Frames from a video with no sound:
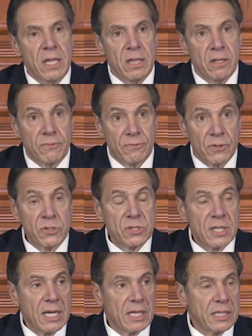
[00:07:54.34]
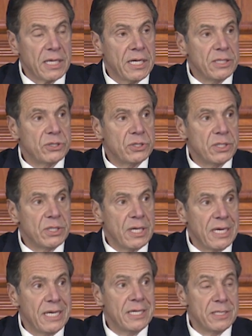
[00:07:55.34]
The first allocation
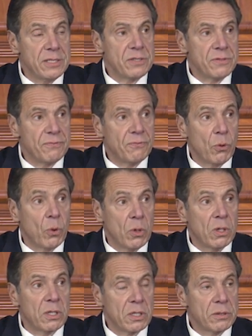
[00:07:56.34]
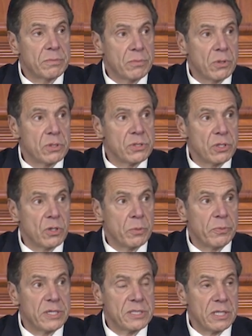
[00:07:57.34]
is for nursing
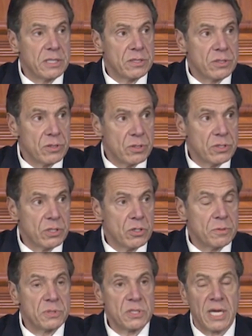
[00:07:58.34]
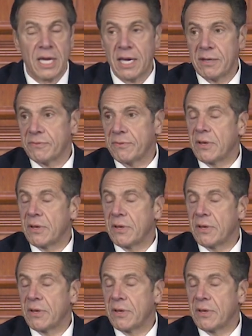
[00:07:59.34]
home residents, nursing home staff,